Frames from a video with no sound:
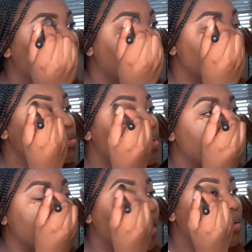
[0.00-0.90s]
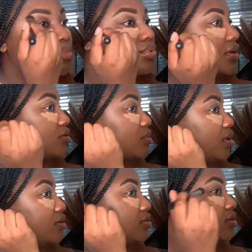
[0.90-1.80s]
It's not a name brand
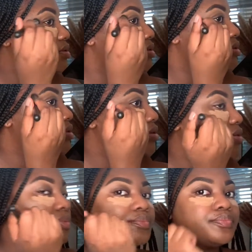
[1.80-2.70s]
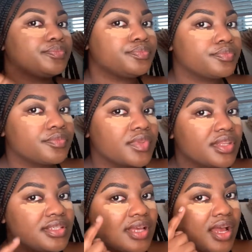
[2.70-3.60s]
one.
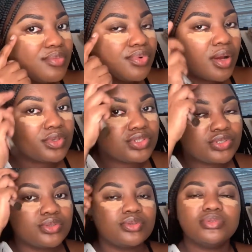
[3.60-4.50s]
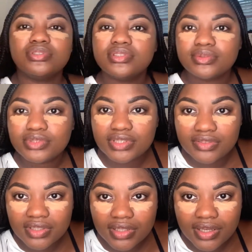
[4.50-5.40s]
This eyebrow is short. What do you
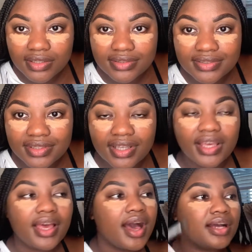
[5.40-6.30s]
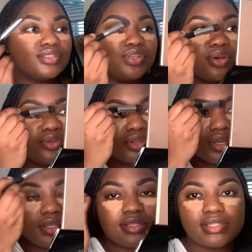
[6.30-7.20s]
think, guys? I don't
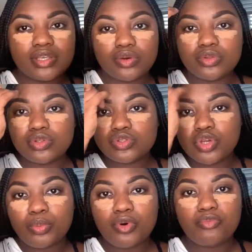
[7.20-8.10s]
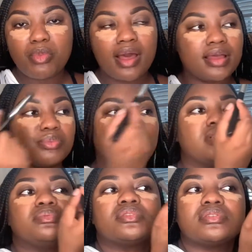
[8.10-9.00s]
conceal the top of my eyebrows
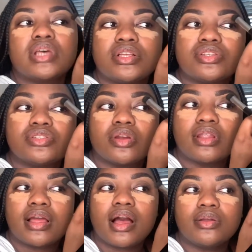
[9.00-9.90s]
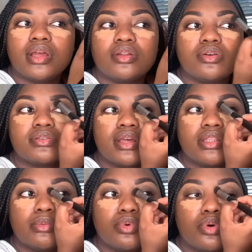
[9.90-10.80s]
because I just don't like how that looks
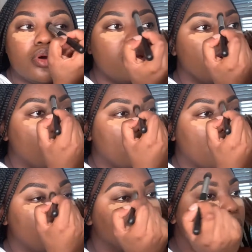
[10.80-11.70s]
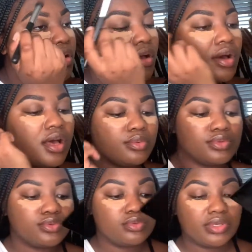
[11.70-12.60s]
anymore. When I was younger, I
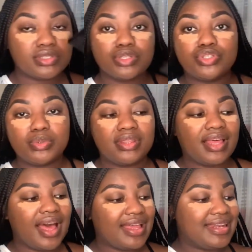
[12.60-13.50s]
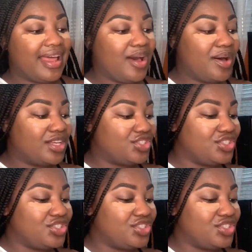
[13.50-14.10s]
was always doing that, and now I